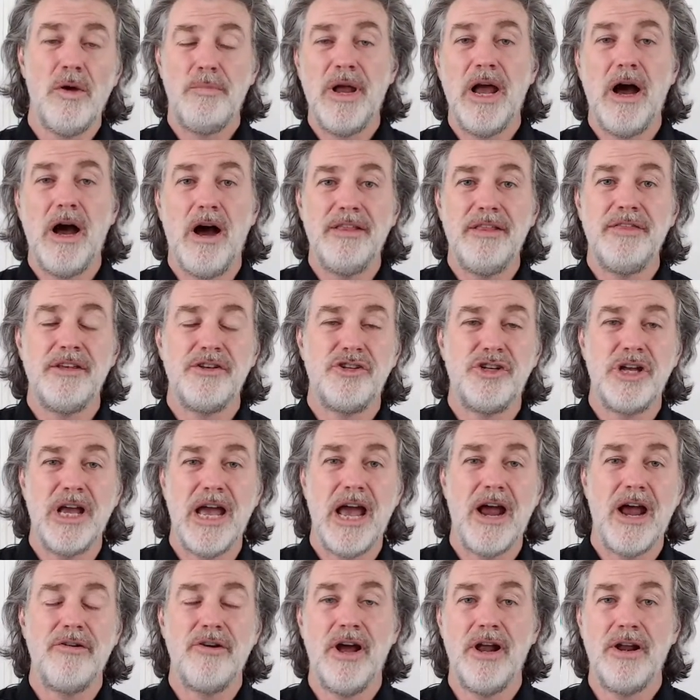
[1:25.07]
behind the
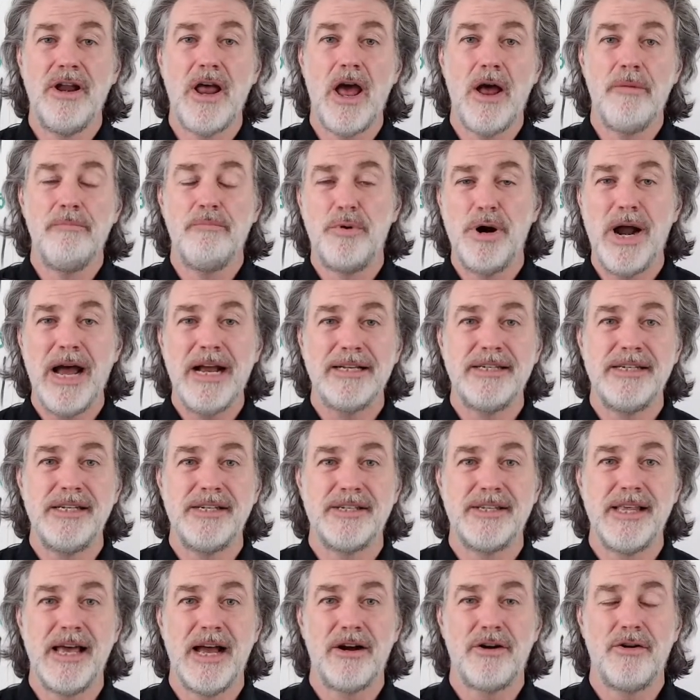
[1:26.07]
chair and
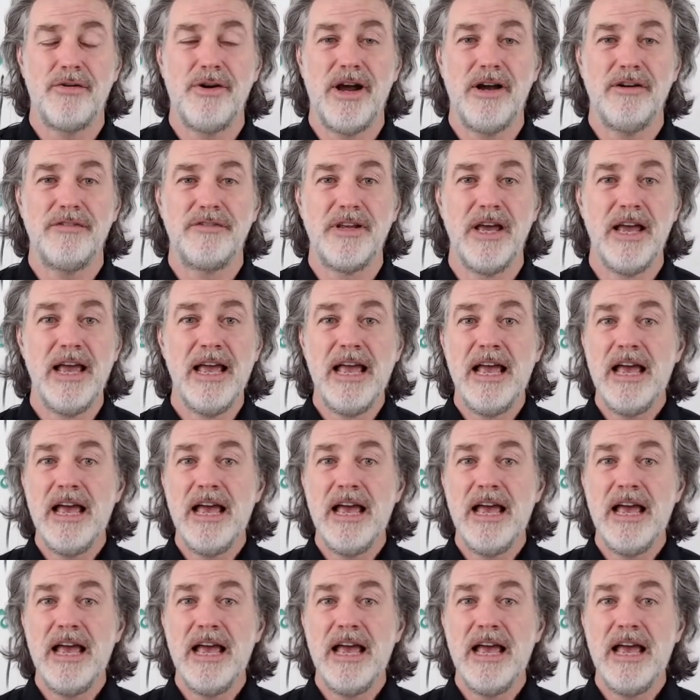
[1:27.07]
practice that craft.